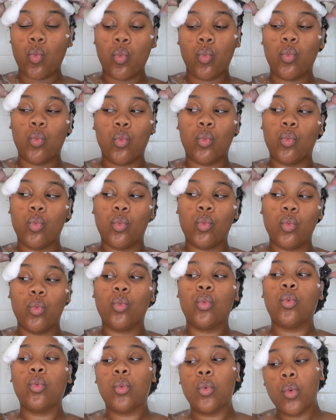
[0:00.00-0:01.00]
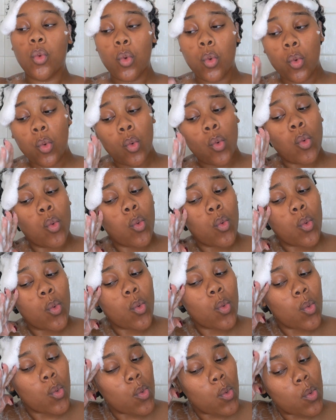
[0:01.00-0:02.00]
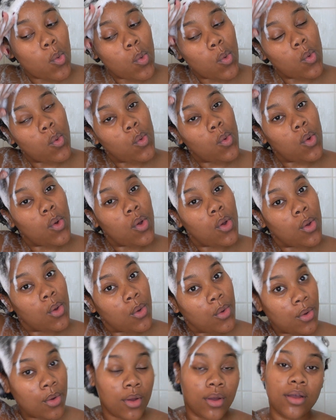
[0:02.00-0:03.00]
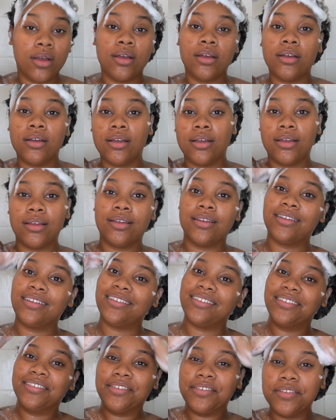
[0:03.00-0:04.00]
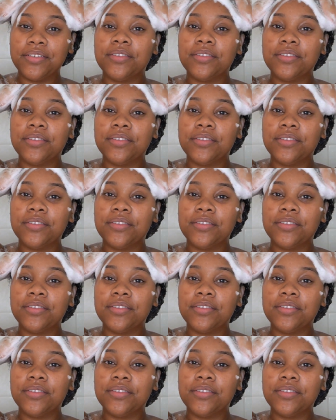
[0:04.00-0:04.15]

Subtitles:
this? Ooh, oh, okay, caught it.